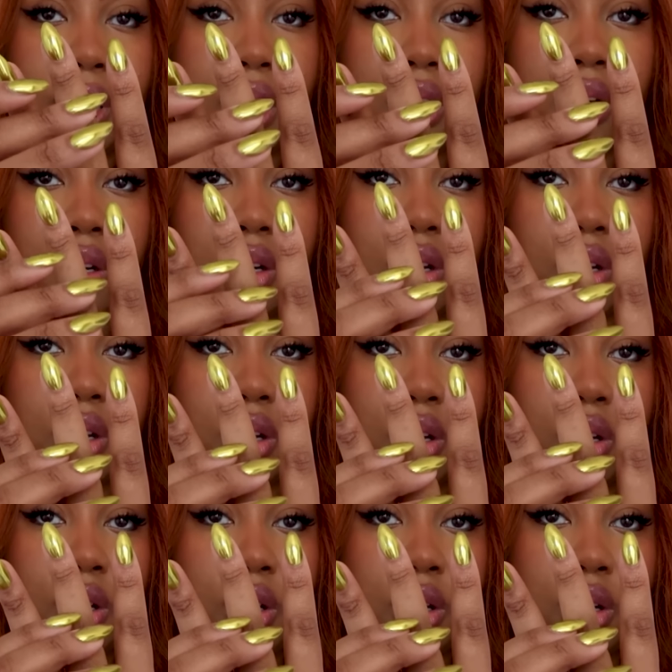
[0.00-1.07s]
in
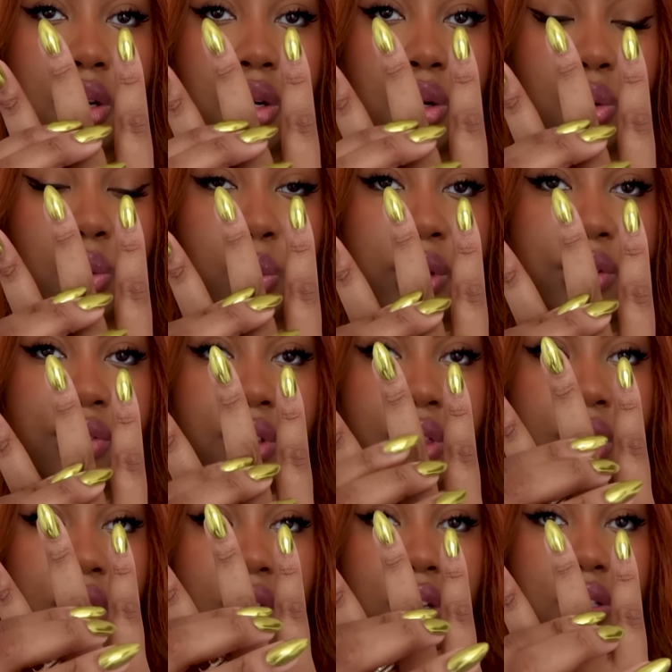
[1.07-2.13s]
with
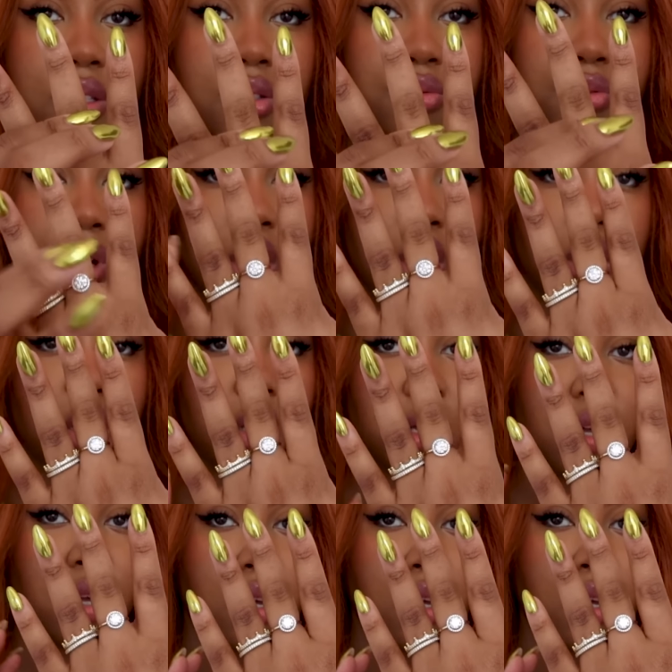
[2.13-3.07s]
this ring.